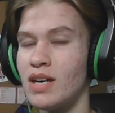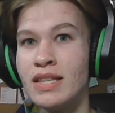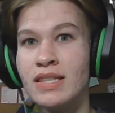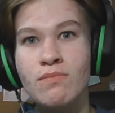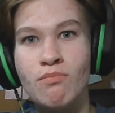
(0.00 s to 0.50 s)

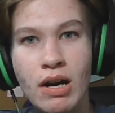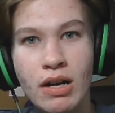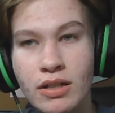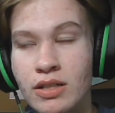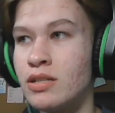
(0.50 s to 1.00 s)
It's
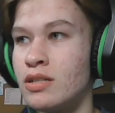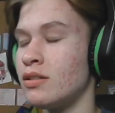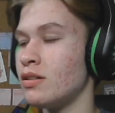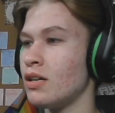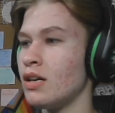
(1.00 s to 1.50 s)
March.
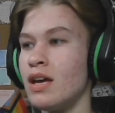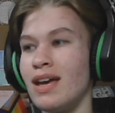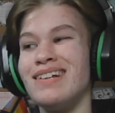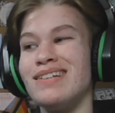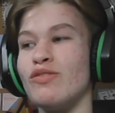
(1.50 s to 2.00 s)

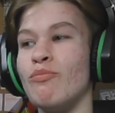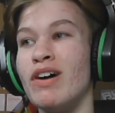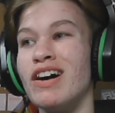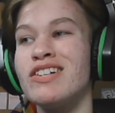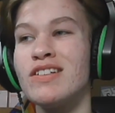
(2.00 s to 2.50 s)
It is
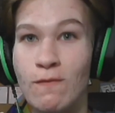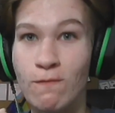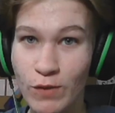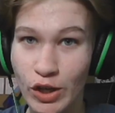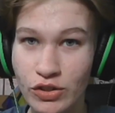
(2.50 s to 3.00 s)
March the
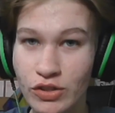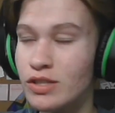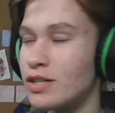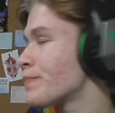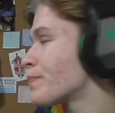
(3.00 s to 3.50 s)

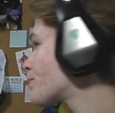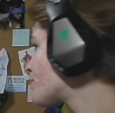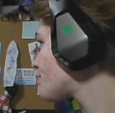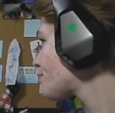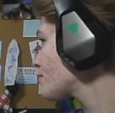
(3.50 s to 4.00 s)
1st
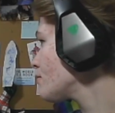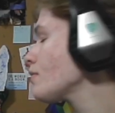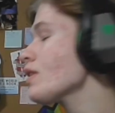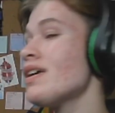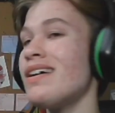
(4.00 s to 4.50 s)

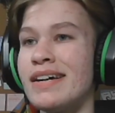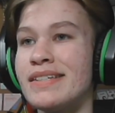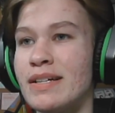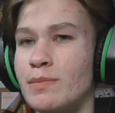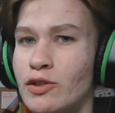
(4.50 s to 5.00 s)

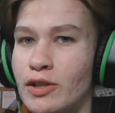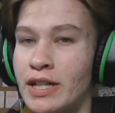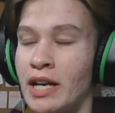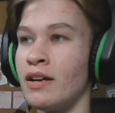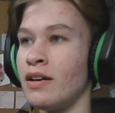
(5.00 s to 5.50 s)
as I'm recording.